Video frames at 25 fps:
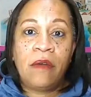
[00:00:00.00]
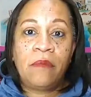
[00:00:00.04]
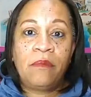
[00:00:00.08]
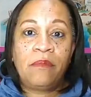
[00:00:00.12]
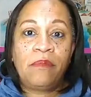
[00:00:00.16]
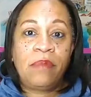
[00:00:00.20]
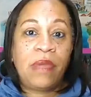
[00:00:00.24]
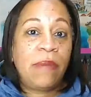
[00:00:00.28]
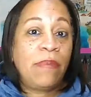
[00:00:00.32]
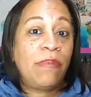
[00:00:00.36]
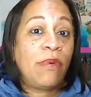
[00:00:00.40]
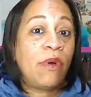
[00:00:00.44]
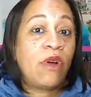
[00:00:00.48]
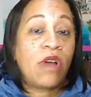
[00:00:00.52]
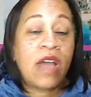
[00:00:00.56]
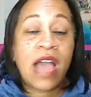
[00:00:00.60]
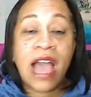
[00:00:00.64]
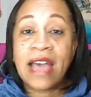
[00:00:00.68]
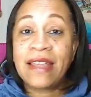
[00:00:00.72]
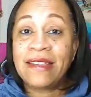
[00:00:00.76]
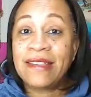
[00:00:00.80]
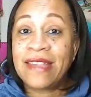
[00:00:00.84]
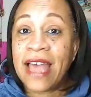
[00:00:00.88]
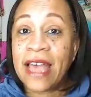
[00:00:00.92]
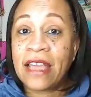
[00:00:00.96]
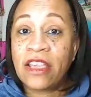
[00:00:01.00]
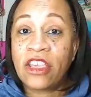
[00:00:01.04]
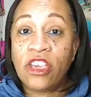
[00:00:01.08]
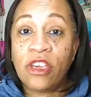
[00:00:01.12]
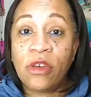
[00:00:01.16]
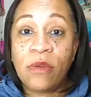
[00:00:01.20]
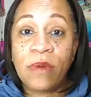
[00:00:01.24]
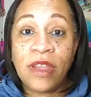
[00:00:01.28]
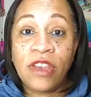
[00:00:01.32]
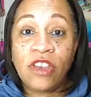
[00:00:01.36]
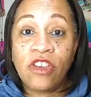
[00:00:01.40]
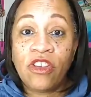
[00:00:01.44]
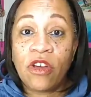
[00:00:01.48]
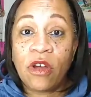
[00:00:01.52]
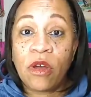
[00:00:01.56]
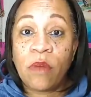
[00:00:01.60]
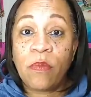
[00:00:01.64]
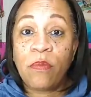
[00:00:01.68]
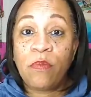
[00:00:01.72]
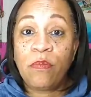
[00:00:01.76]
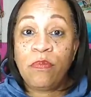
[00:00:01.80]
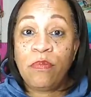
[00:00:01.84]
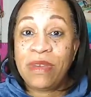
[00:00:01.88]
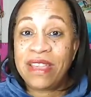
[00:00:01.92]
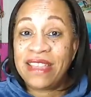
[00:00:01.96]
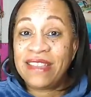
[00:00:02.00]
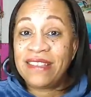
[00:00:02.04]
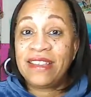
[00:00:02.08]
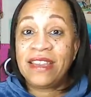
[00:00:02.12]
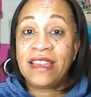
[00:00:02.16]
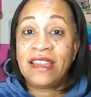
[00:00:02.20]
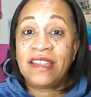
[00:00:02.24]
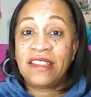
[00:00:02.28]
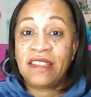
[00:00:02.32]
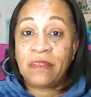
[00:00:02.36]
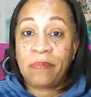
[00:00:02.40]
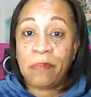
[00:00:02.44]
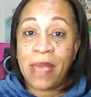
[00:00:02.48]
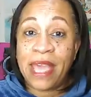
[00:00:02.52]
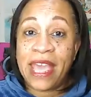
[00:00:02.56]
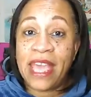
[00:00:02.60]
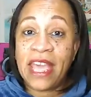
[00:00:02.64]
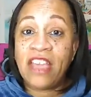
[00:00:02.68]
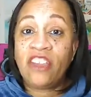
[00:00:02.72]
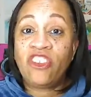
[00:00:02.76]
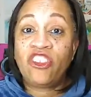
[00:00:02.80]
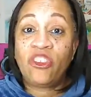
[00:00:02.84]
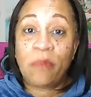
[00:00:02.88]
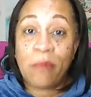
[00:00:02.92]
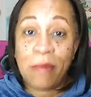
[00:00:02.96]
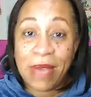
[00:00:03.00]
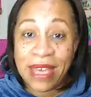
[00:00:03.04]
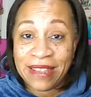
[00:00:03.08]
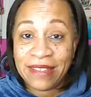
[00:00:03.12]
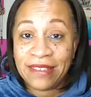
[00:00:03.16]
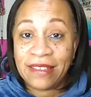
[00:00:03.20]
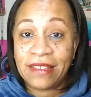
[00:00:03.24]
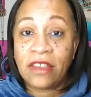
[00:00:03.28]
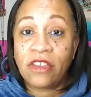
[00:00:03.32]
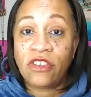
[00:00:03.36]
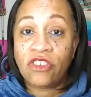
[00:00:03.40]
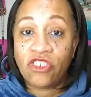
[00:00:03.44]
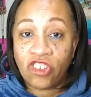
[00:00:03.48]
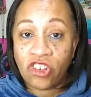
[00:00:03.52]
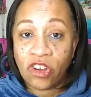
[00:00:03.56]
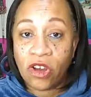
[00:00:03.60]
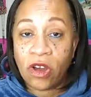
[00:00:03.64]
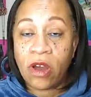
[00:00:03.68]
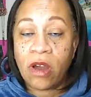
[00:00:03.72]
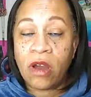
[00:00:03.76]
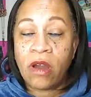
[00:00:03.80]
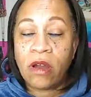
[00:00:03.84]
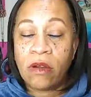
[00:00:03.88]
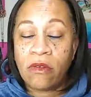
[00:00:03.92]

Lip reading: people contact you in your business page messenger,